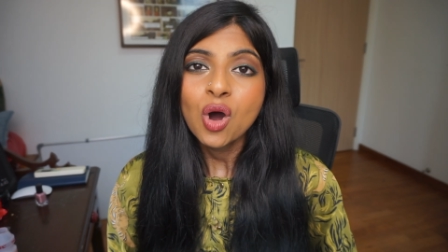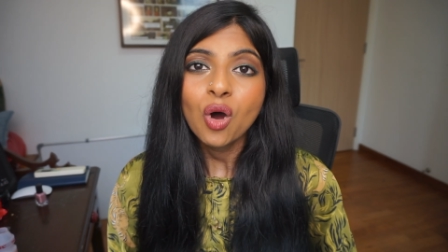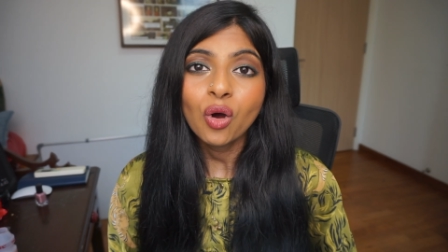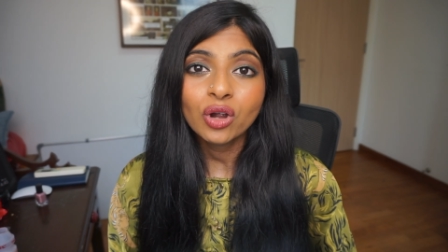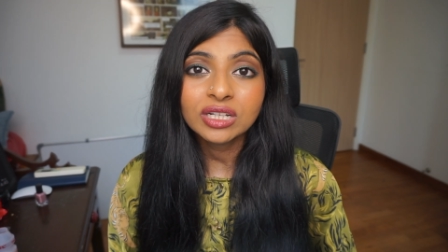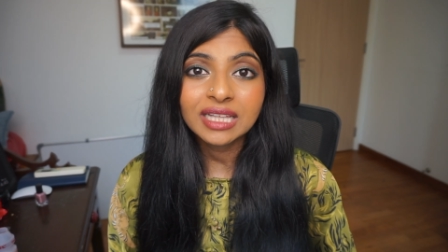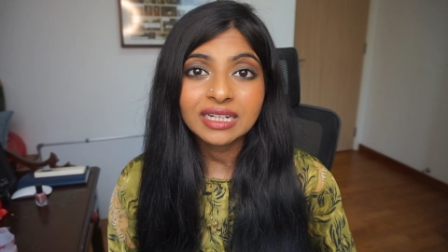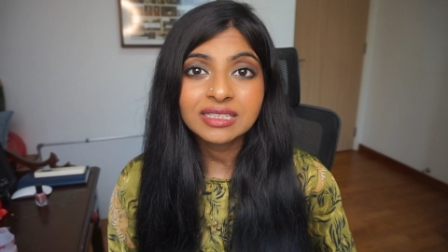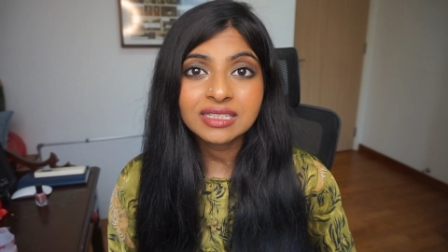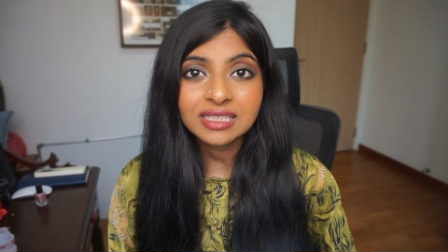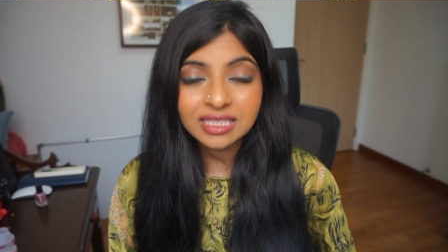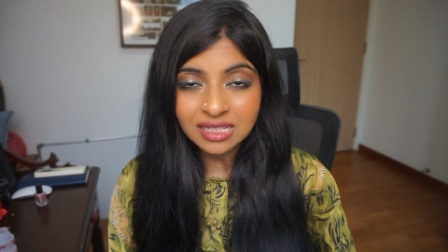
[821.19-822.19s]
or that is
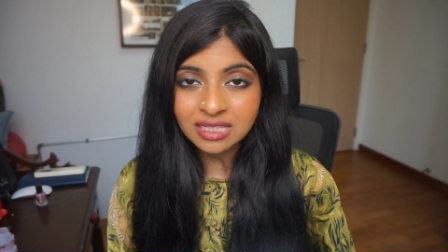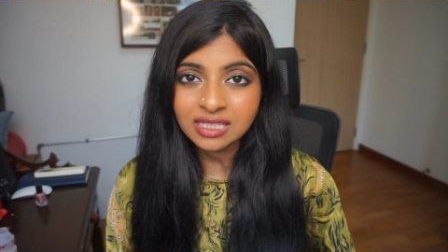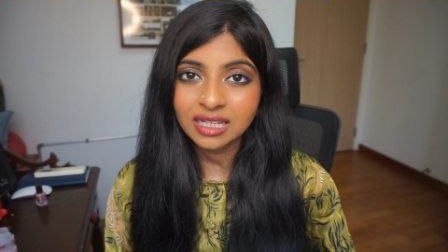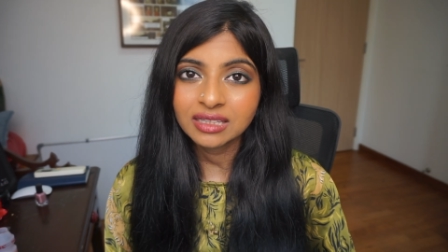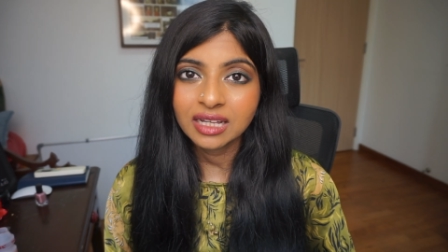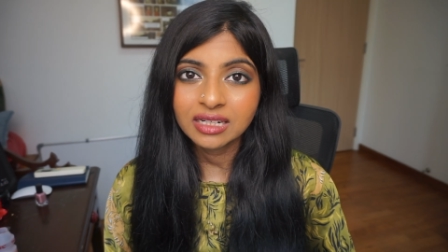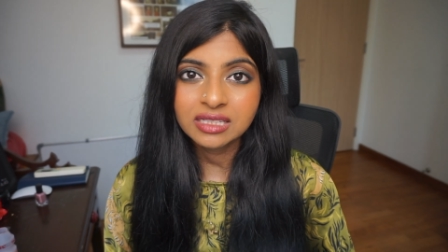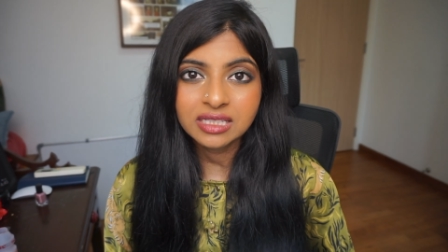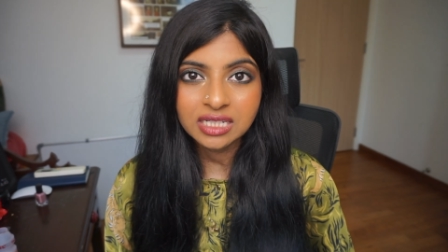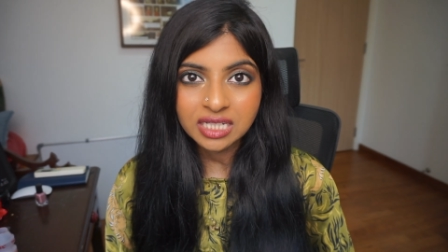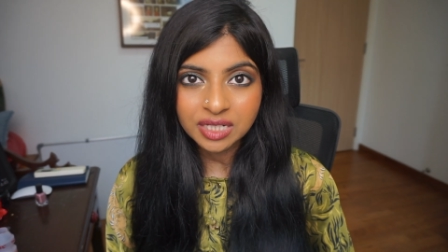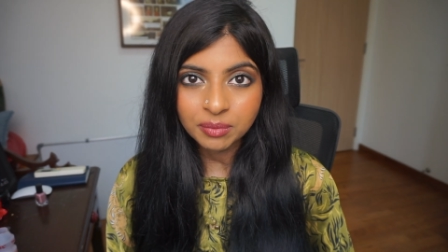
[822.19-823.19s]
a skill set that is
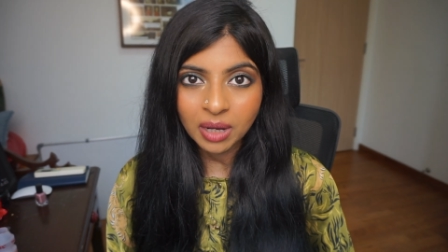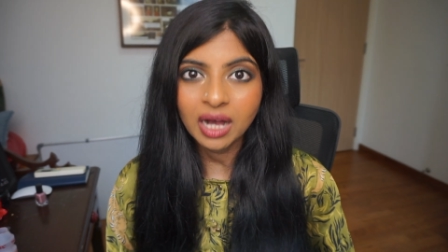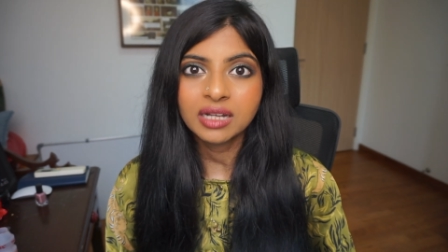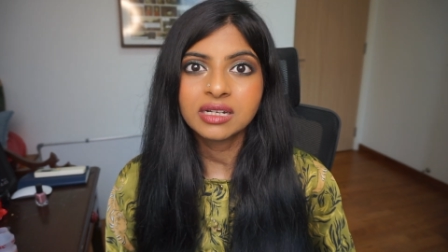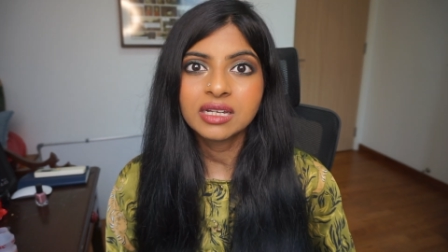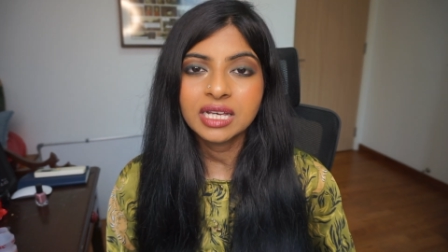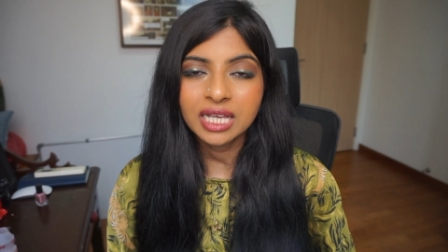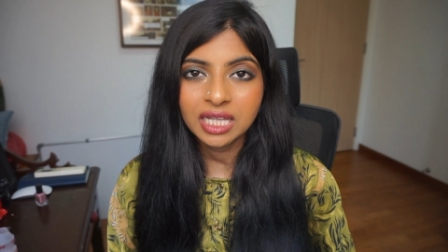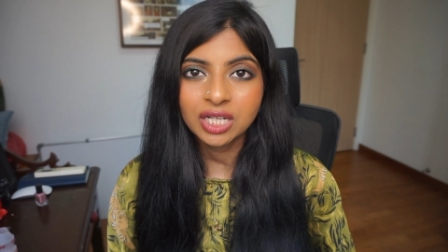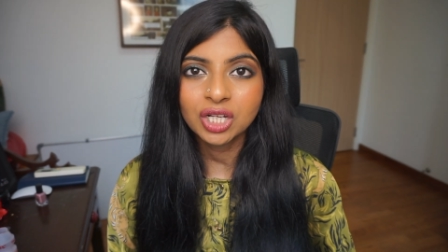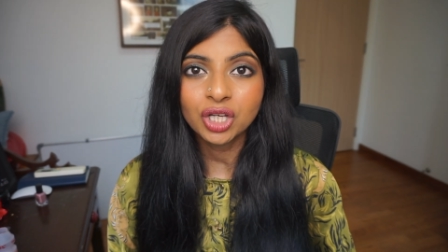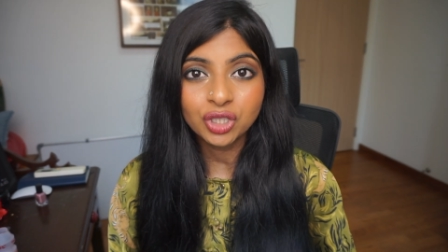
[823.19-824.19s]
in demand
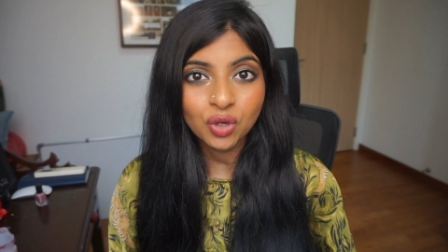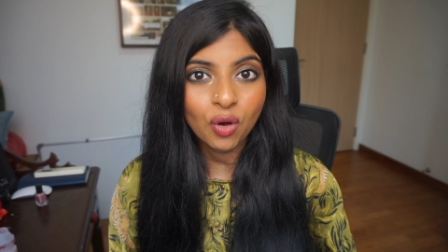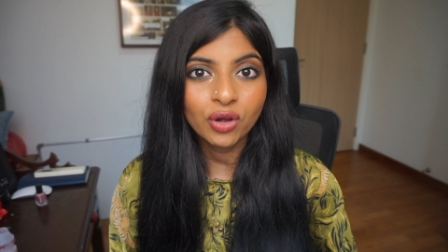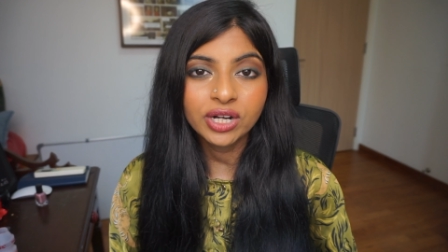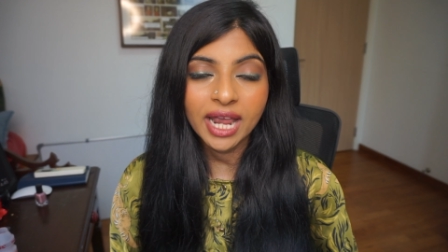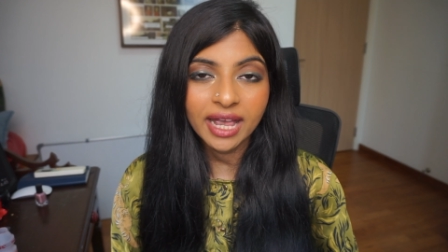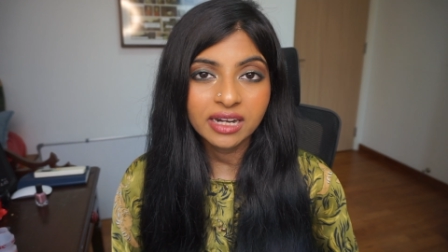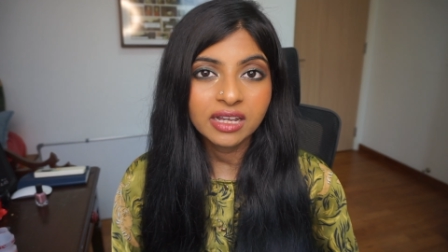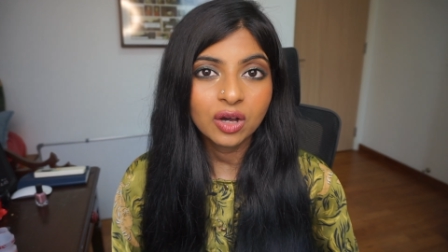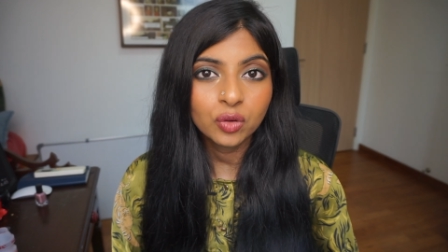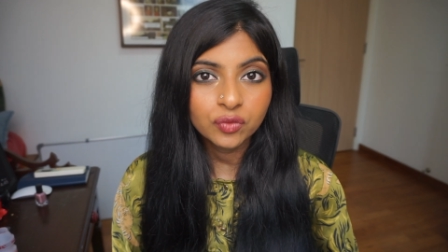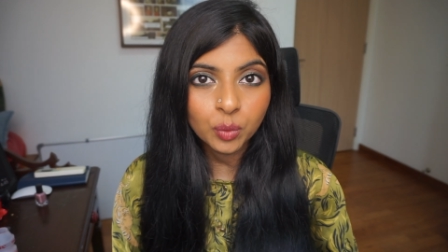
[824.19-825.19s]
in your
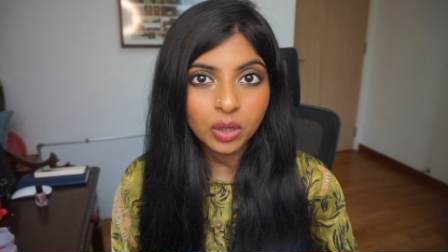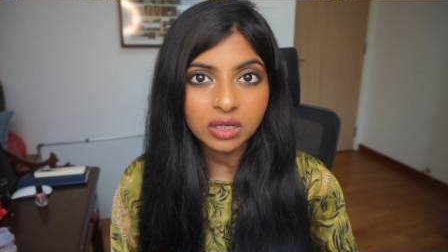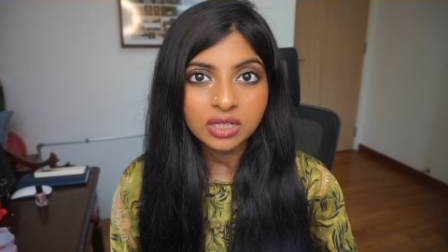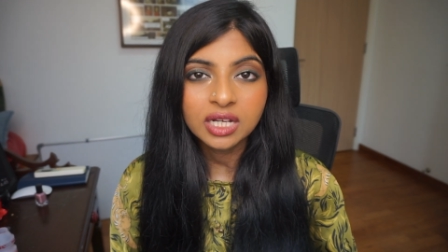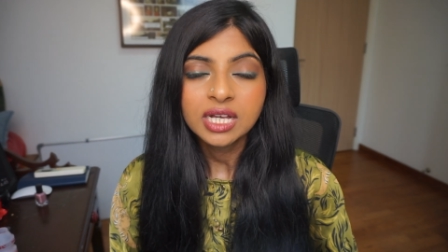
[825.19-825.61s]
area of work.